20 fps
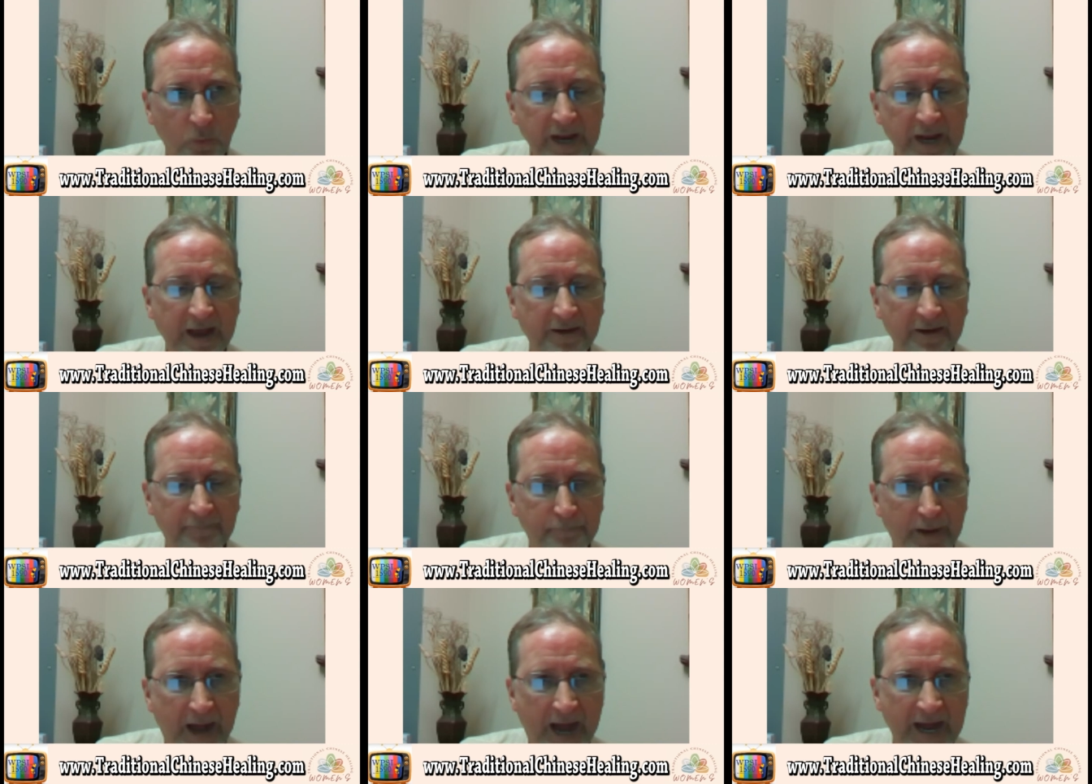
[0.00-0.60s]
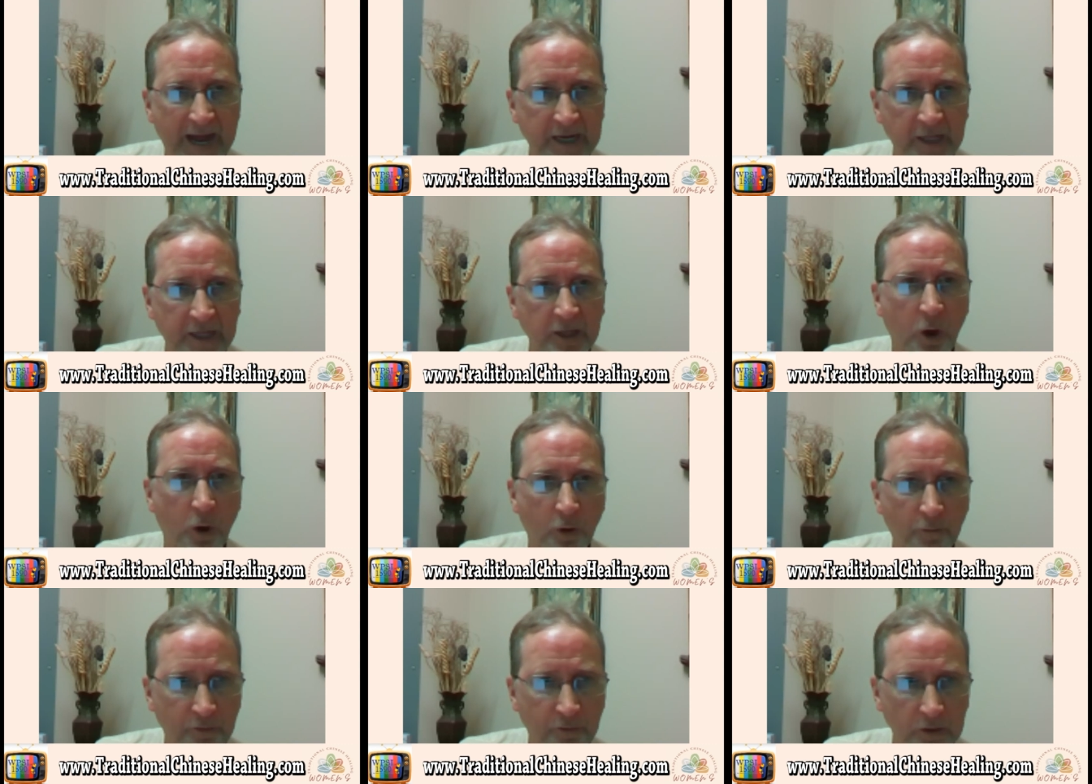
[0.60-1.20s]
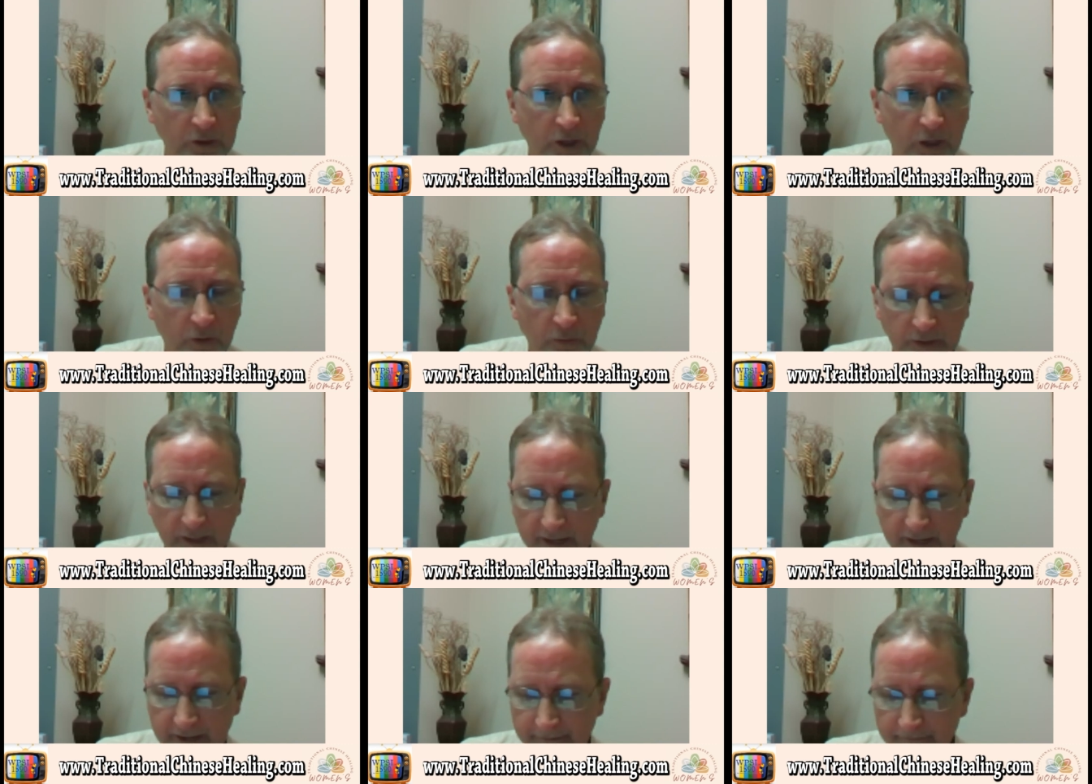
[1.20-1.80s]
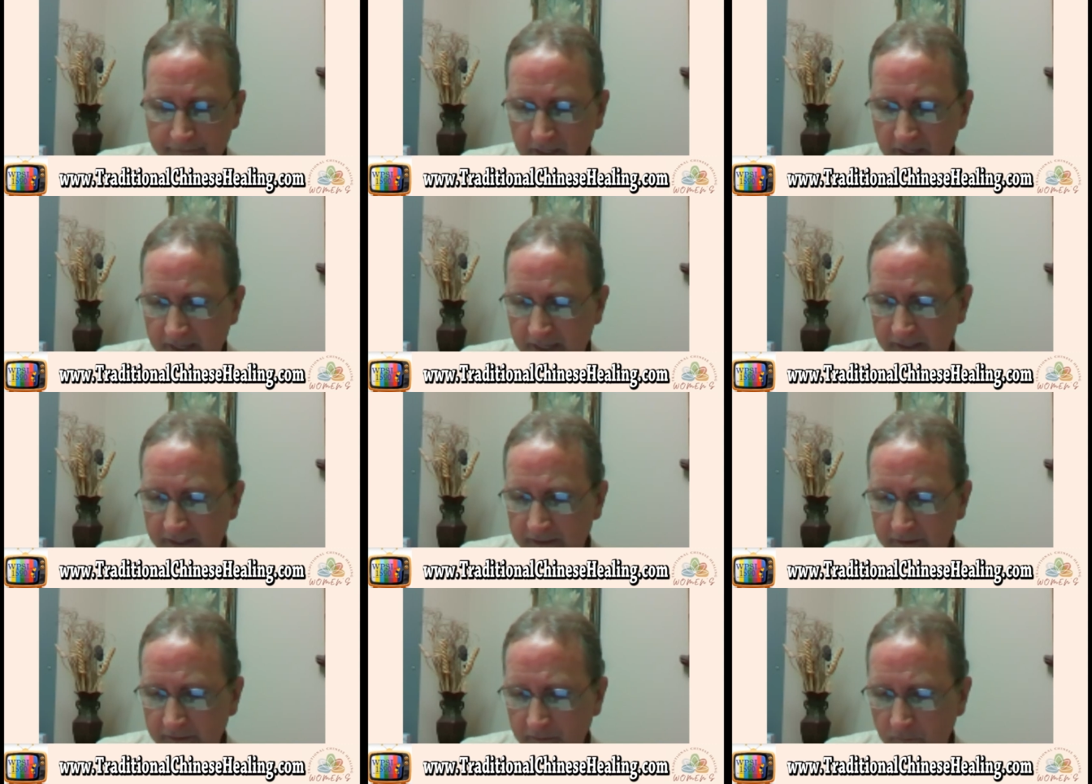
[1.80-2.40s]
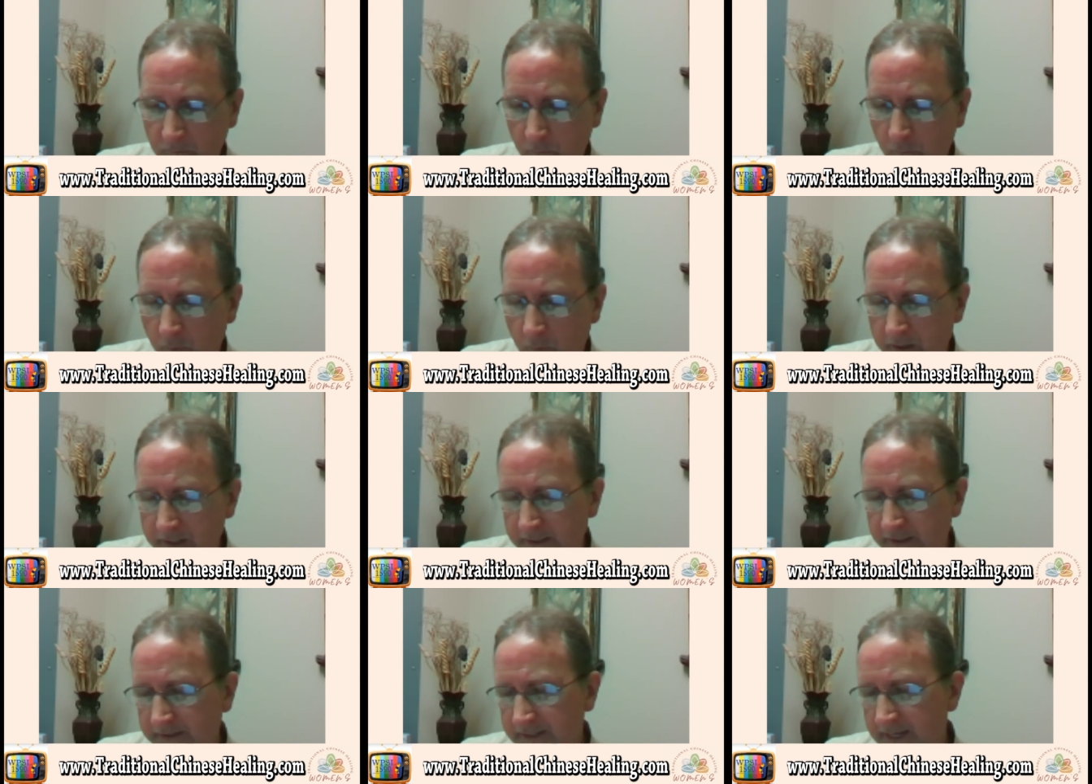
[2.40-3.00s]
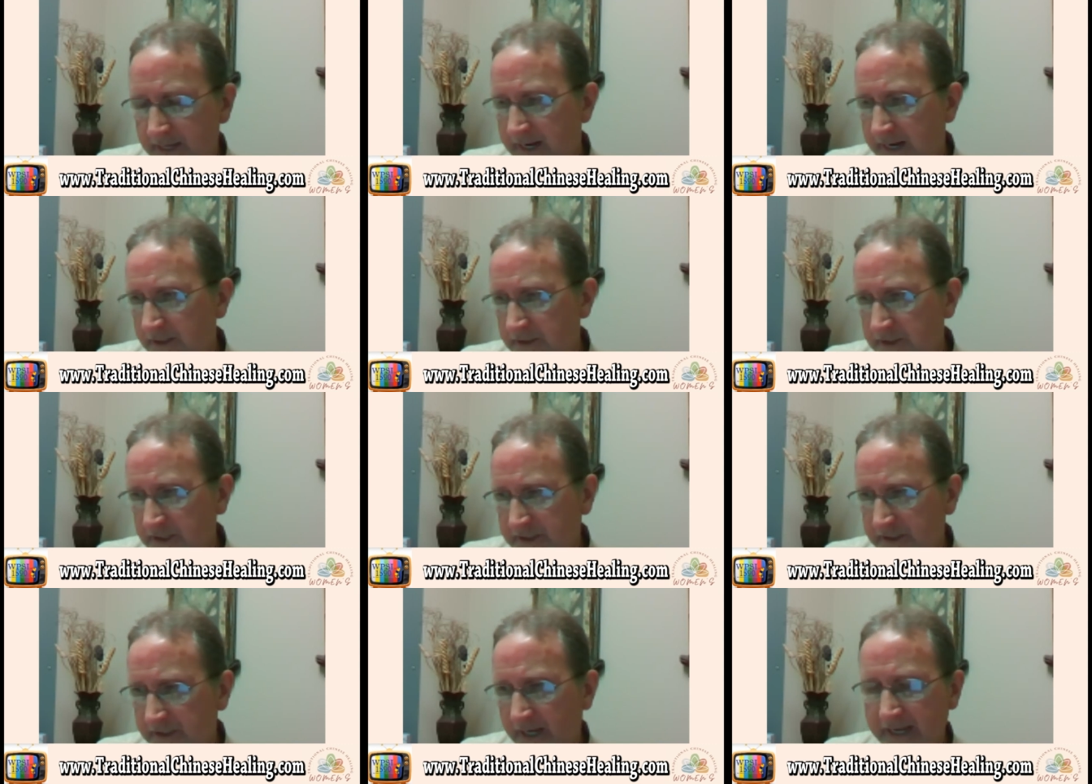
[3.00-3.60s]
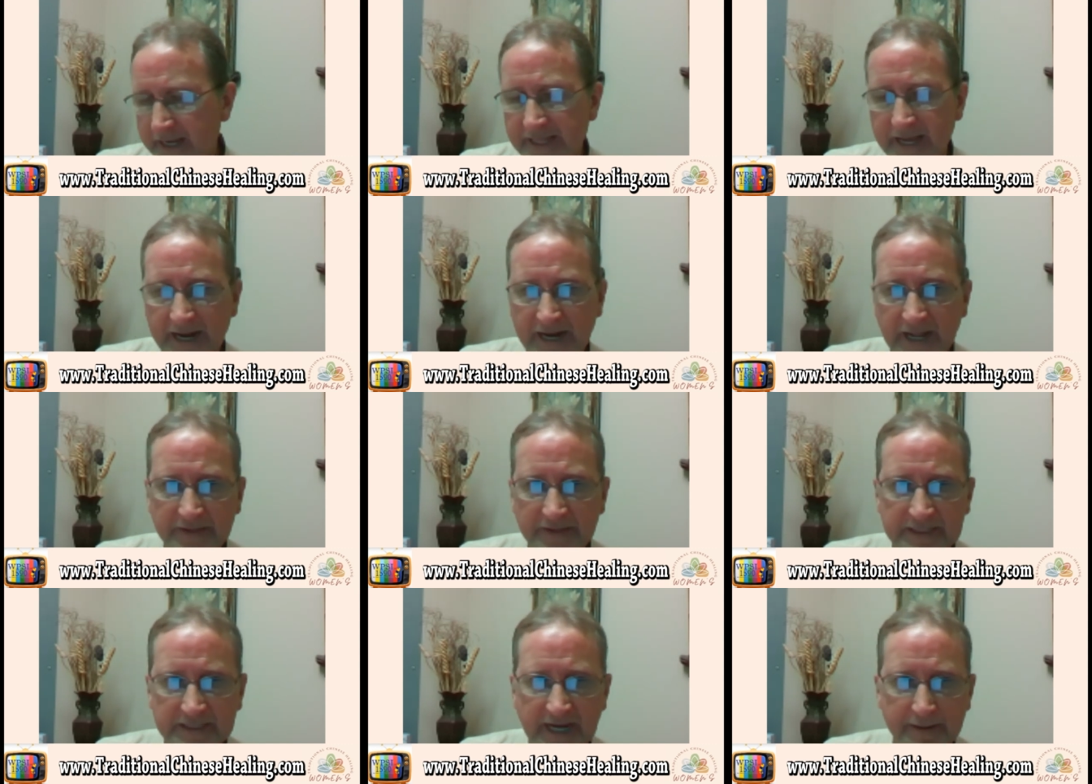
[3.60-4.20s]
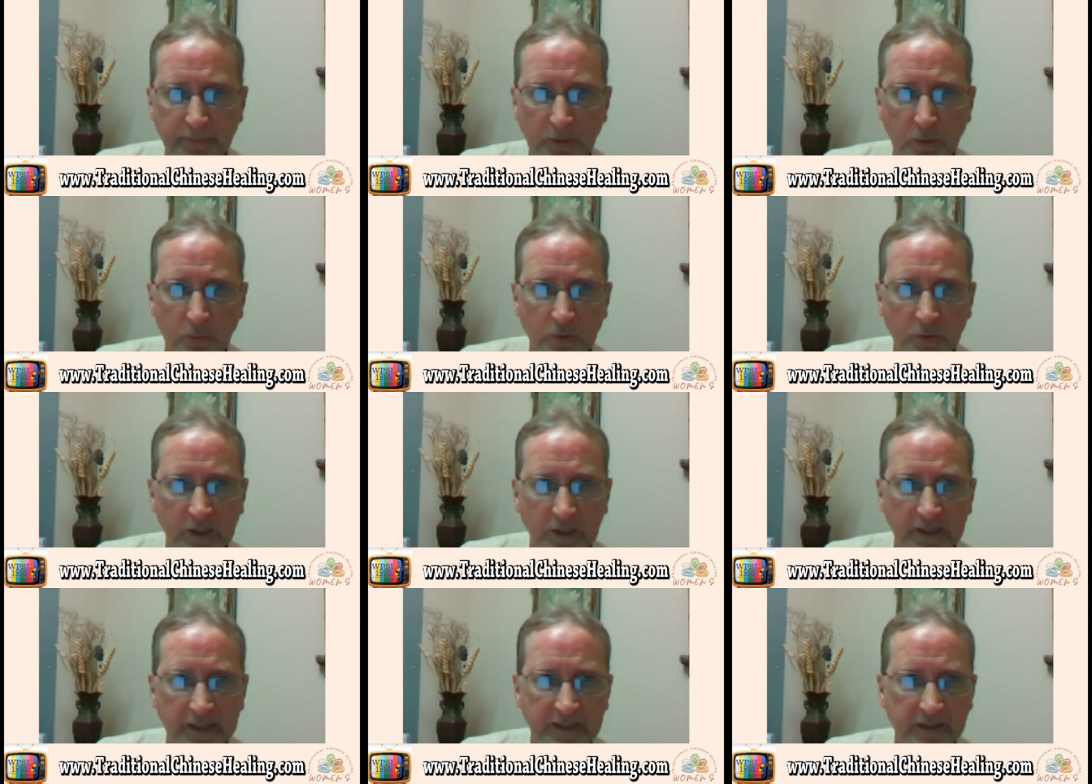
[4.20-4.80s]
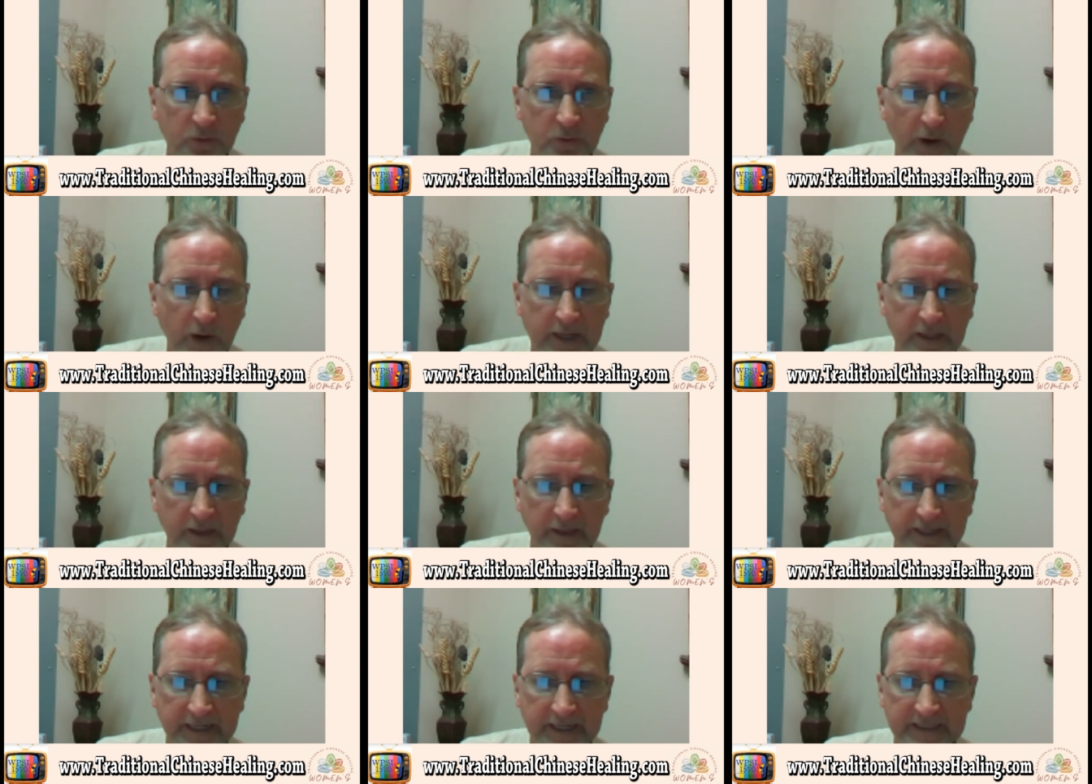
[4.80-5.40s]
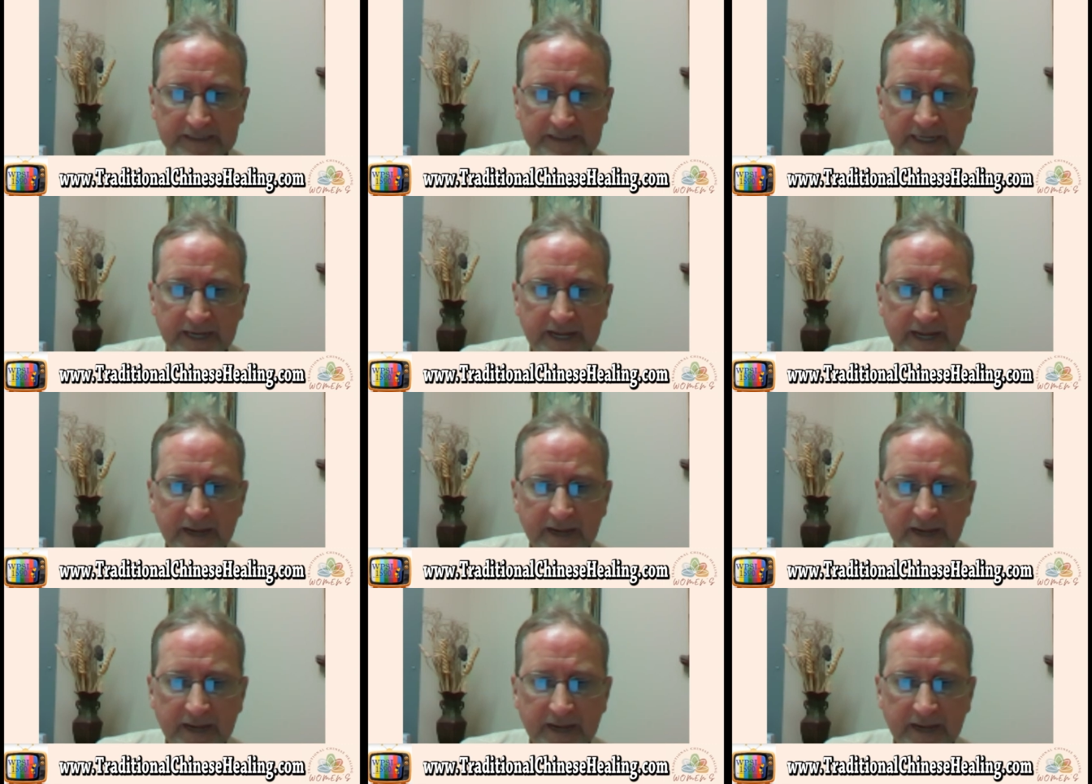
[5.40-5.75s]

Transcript: we have bile overload. And one of the things I'll just lay that on the table really quickly is